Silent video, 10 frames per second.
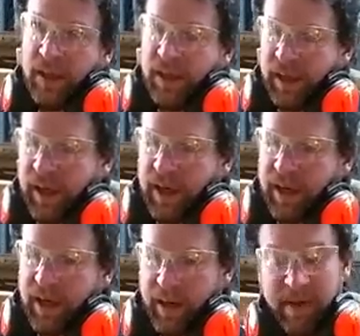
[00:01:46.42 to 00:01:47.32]

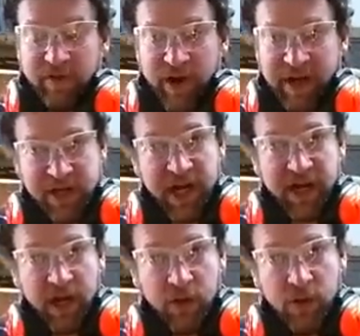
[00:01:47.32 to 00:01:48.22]
a mid-range
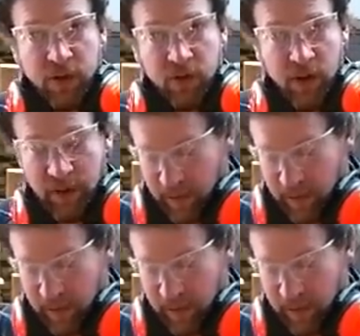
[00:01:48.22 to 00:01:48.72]
Echo quite well